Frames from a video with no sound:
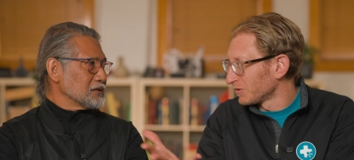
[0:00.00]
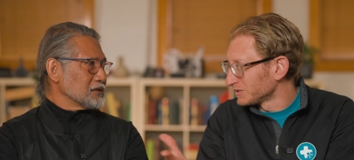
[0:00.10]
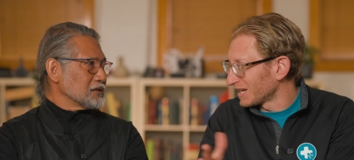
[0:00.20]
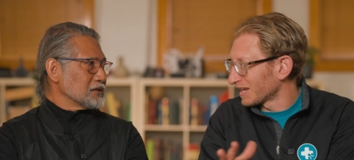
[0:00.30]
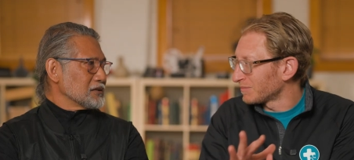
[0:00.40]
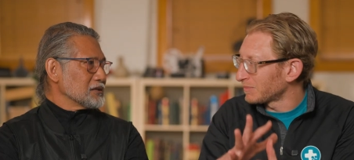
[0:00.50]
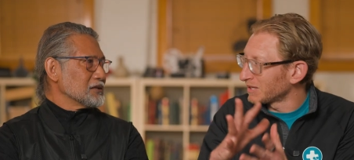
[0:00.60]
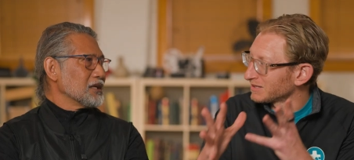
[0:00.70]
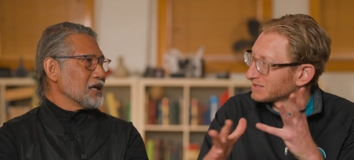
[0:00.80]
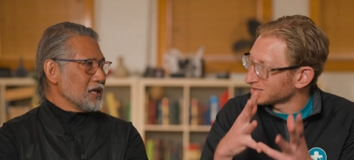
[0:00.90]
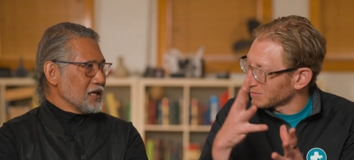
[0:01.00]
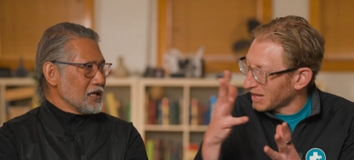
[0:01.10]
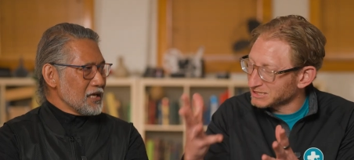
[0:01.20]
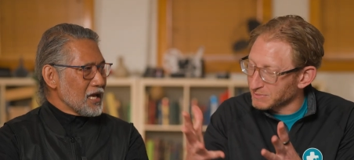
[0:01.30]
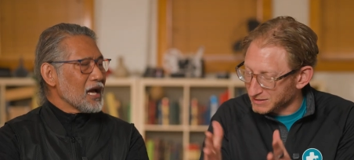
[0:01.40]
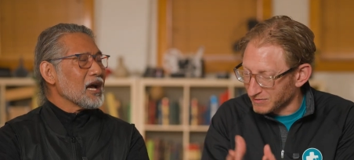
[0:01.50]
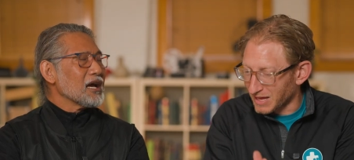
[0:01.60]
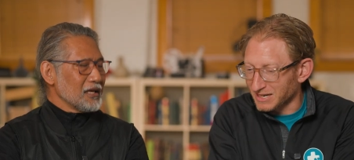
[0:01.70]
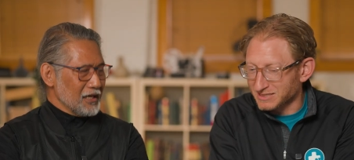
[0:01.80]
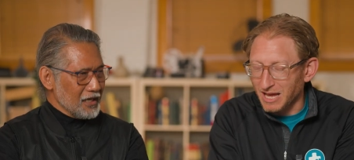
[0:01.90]
Speaker 1: folding and maybe
Speaker 2: some aspect yeah, of
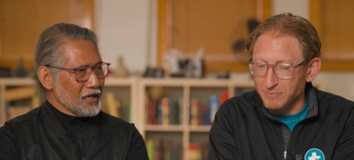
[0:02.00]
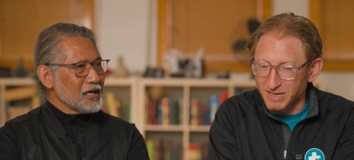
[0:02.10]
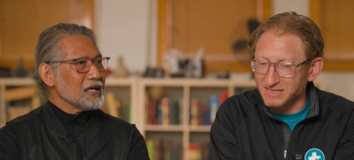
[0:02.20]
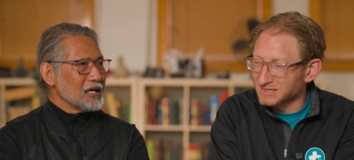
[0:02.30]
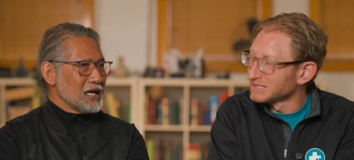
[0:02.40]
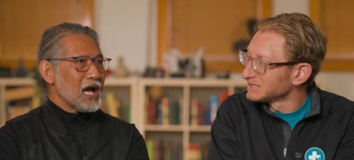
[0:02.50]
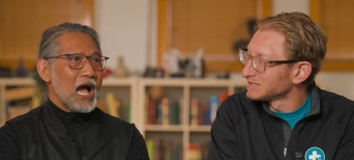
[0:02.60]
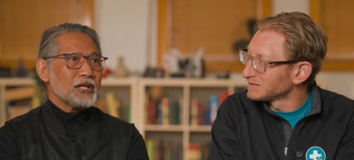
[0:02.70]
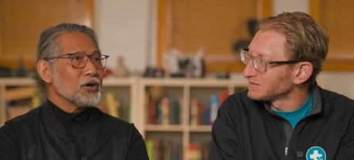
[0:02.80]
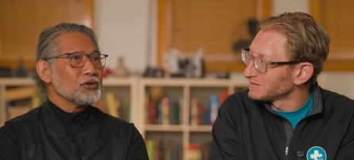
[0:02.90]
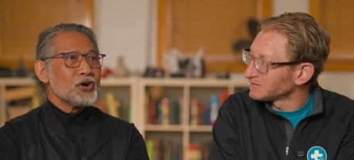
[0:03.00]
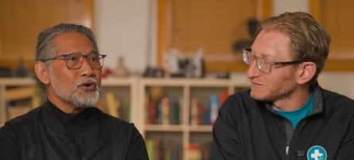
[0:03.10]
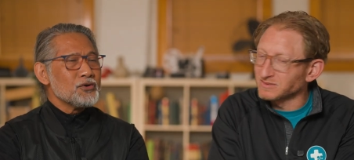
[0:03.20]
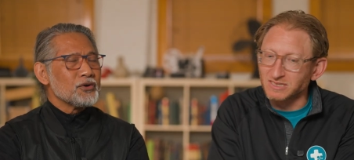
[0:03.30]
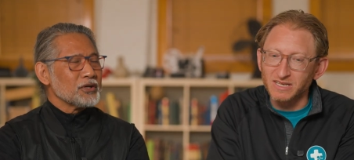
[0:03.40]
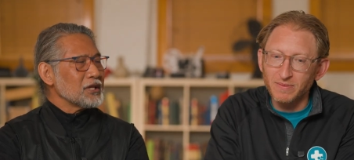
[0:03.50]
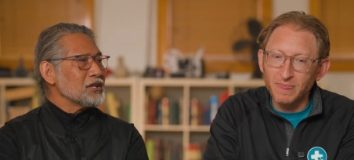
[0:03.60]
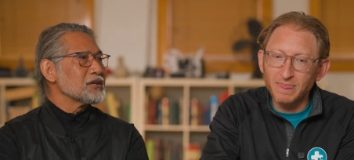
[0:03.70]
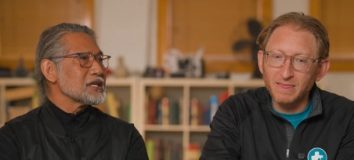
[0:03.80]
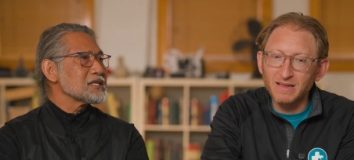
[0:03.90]
that is yeah. happening. I don't know who yeah.
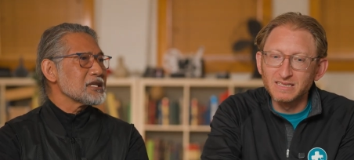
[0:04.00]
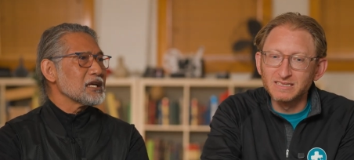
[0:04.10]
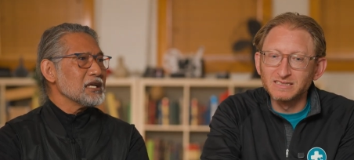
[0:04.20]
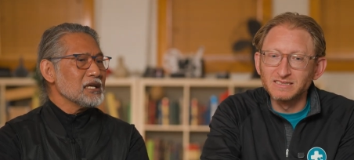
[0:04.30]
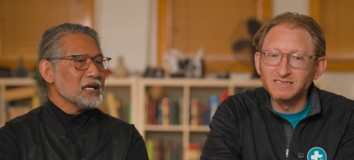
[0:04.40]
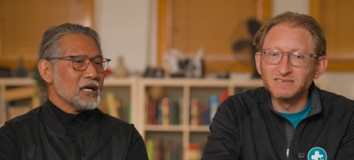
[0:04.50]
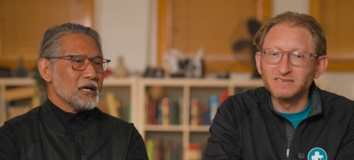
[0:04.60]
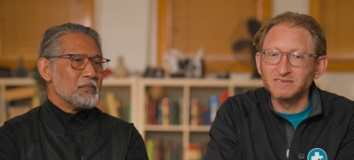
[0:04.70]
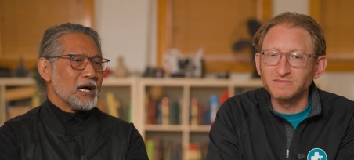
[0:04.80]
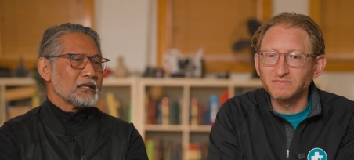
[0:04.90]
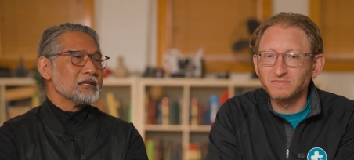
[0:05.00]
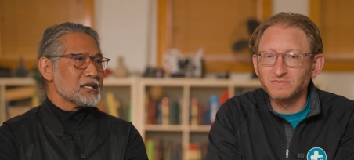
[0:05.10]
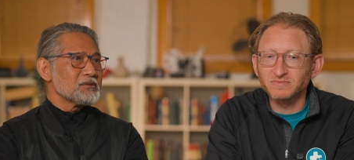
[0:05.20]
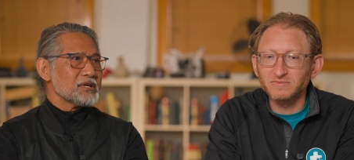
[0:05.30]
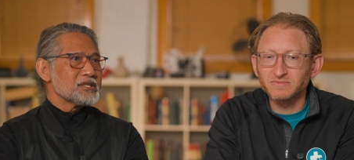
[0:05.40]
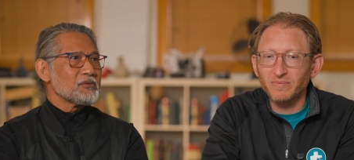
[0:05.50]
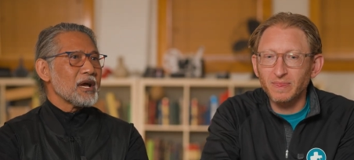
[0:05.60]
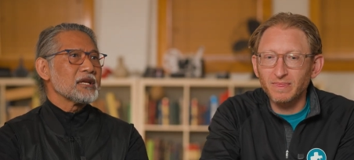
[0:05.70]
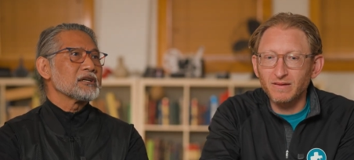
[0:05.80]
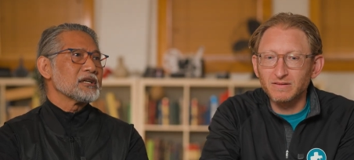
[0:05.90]
continued that study, but that's the reason why I
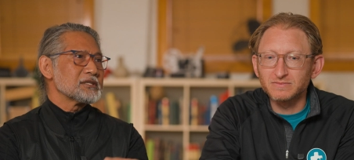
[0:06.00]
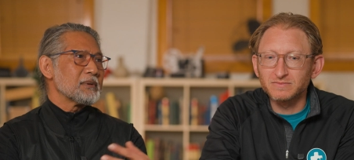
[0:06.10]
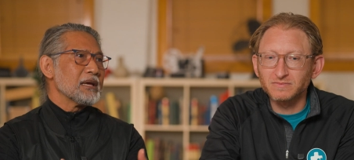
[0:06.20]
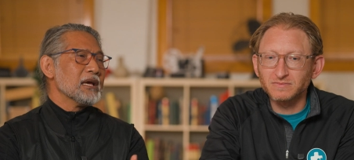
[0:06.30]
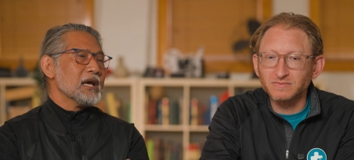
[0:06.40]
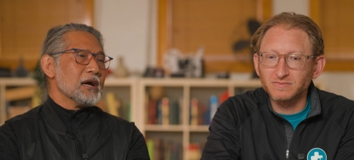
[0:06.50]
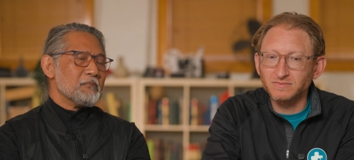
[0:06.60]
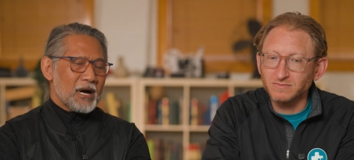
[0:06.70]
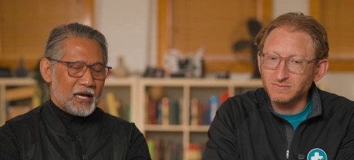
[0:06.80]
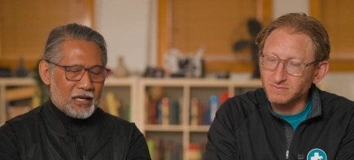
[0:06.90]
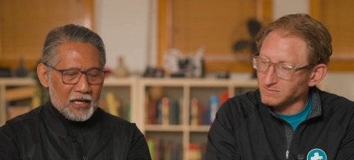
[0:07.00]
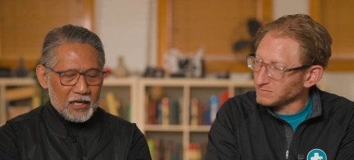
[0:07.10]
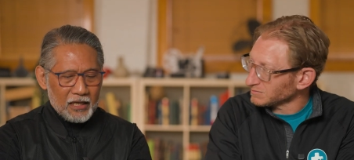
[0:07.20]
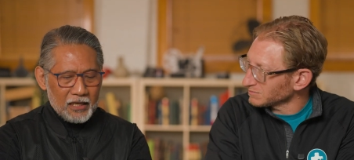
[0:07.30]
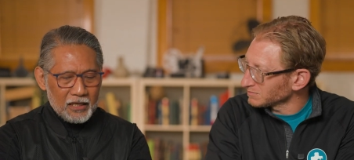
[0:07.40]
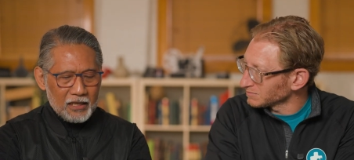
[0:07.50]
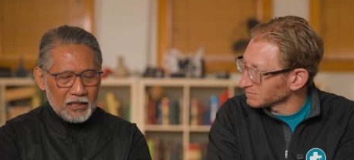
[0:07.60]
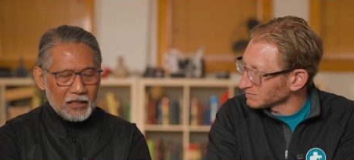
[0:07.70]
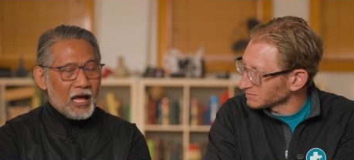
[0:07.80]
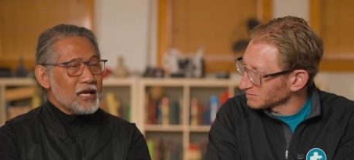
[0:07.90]
encourage my, my uh,
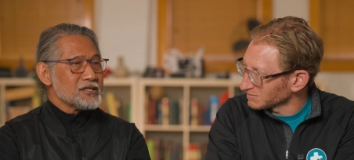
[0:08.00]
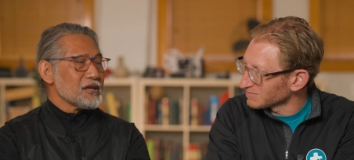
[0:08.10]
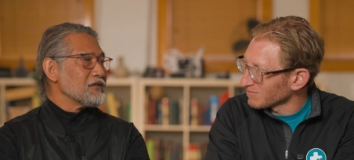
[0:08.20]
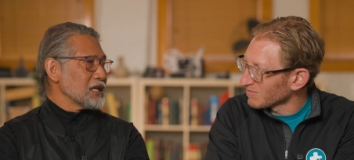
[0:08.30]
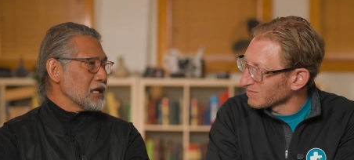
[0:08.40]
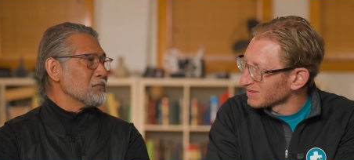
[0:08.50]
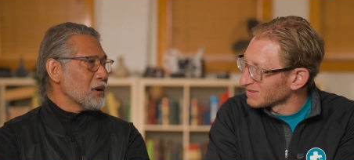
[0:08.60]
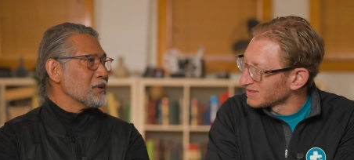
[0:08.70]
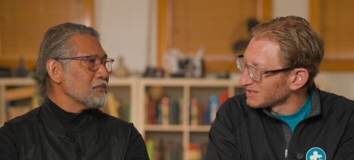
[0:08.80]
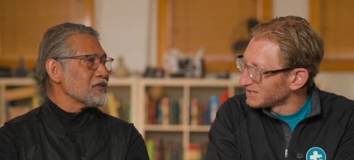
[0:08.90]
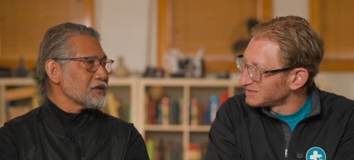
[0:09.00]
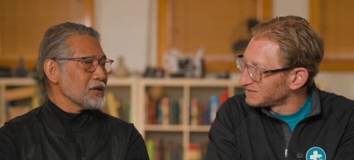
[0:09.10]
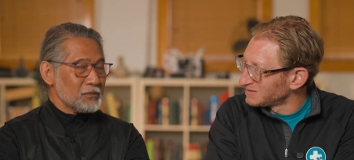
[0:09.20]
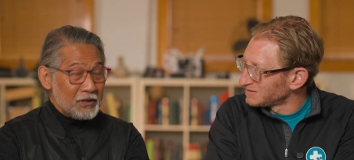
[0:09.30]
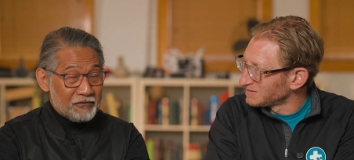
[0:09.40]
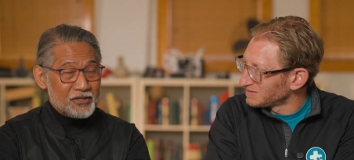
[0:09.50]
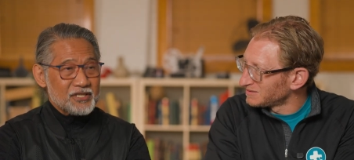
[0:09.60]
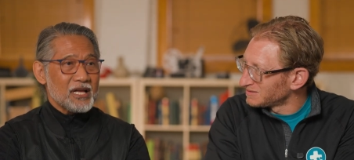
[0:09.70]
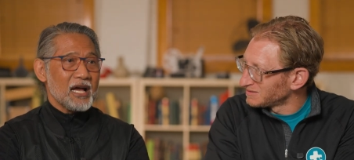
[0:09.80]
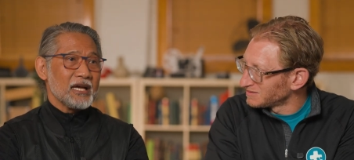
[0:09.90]
clients have an omnivorous
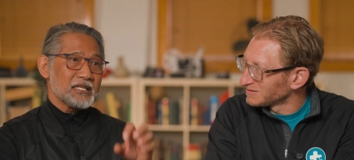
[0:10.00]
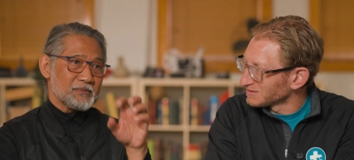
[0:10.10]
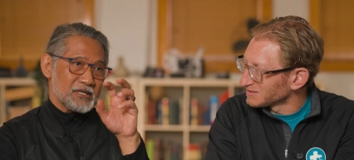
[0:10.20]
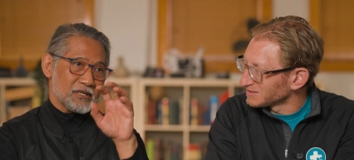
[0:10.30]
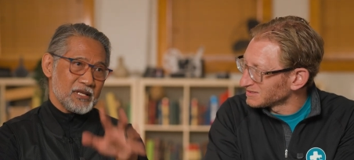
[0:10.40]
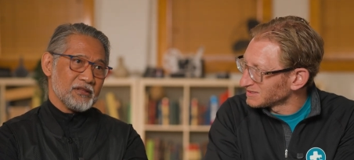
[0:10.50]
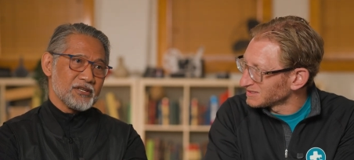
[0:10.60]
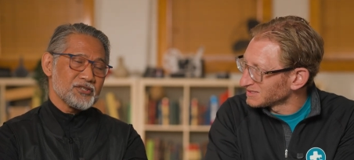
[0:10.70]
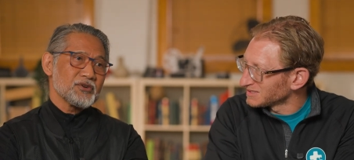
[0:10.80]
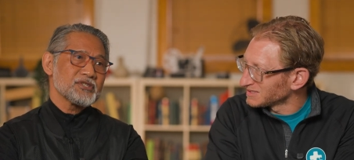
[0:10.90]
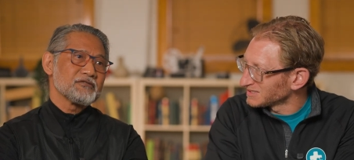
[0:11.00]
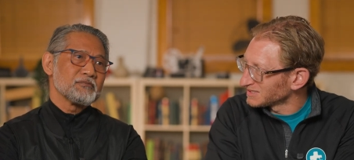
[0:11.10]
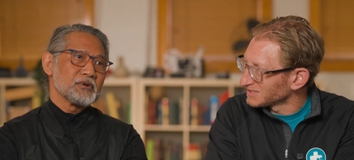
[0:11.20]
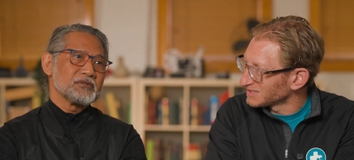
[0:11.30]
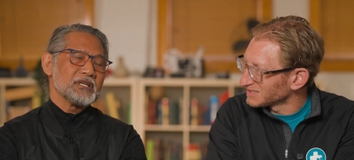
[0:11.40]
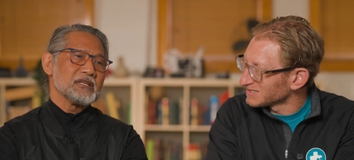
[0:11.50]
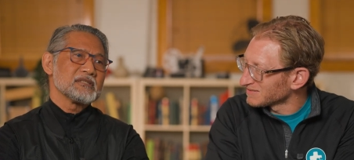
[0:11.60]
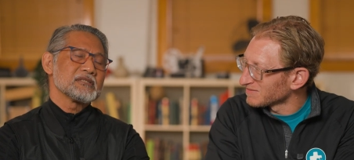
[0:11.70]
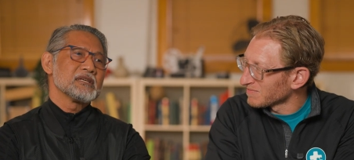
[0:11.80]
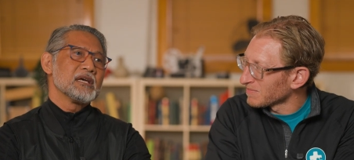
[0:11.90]
diet, especially in their source of
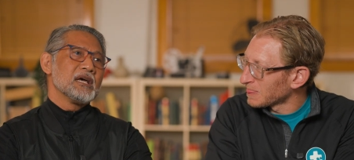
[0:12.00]
proteins